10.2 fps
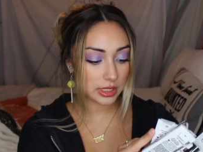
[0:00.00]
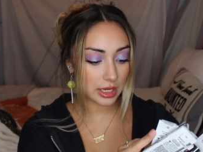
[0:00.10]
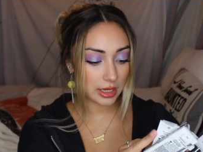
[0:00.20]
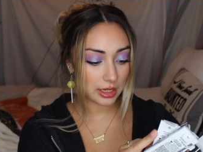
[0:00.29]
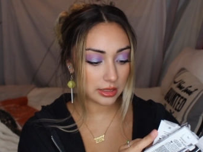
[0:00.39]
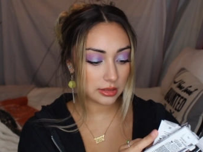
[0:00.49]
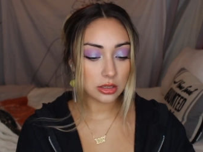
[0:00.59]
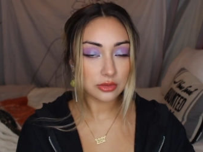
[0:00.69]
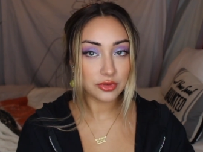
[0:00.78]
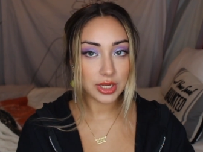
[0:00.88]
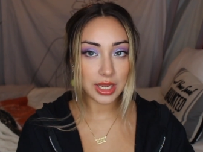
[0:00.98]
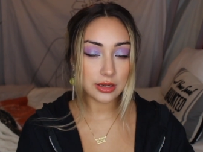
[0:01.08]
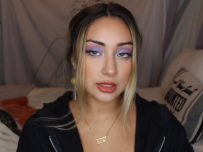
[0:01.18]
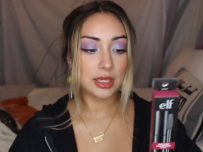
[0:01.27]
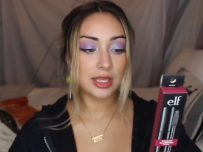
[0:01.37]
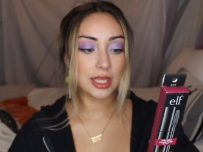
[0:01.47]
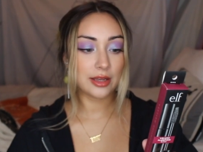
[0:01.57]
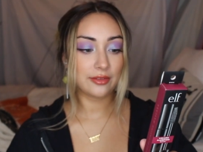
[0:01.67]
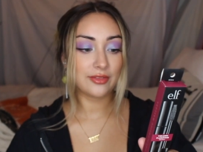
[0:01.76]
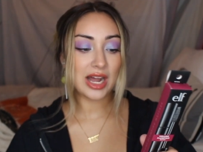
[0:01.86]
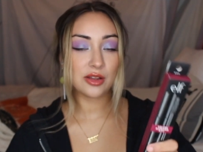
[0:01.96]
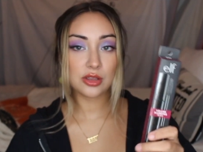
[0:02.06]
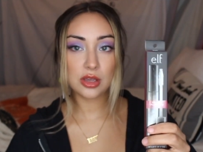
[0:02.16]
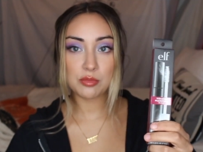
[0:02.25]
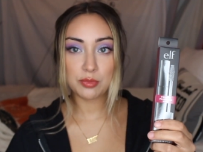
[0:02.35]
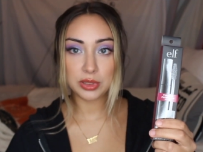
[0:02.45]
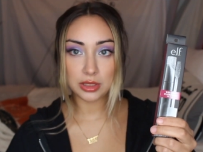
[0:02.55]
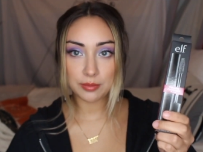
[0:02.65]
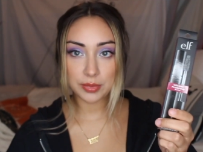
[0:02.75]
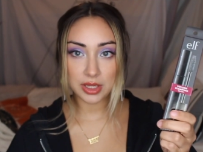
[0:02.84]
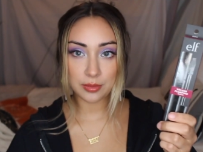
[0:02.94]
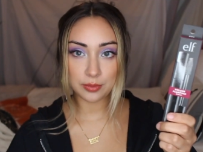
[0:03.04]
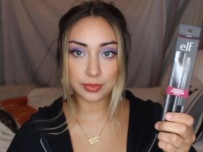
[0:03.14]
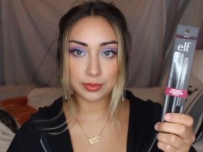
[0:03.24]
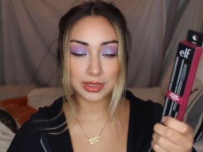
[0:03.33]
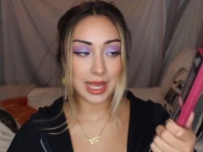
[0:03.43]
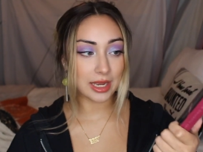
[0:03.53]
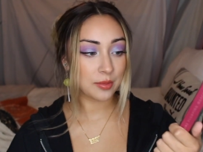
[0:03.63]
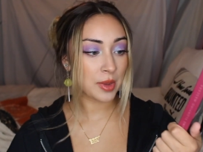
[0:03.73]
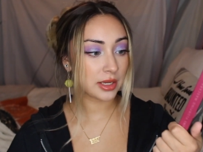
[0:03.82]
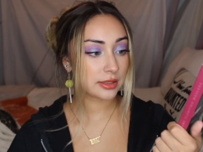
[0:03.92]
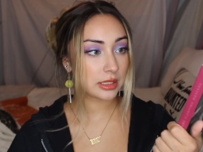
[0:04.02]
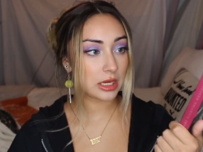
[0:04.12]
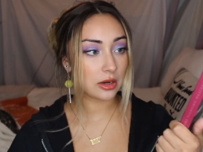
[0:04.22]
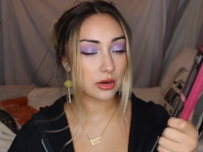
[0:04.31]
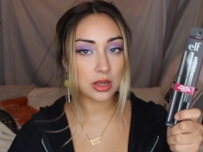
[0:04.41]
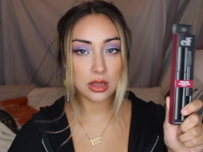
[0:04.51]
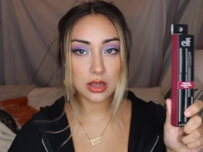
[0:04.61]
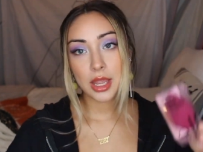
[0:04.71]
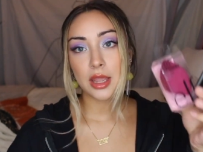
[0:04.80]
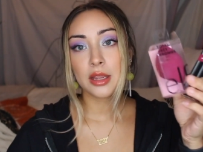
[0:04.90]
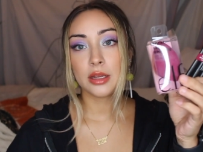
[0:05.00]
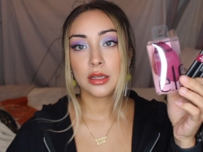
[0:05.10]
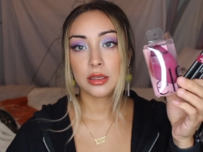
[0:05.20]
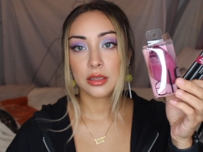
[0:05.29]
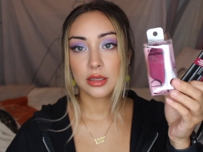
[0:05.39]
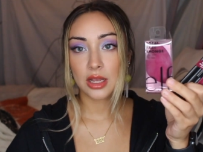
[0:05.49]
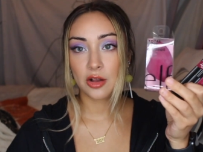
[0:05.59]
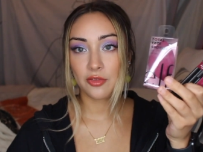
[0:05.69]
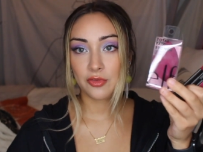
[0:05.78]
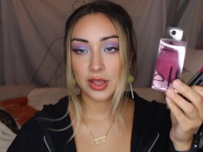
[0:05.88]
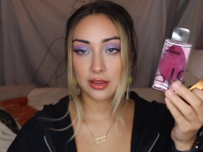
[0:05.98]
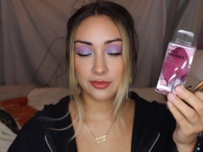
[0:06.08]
and Carnival Candy, the Volume Plumping black mascara, a e.l.f.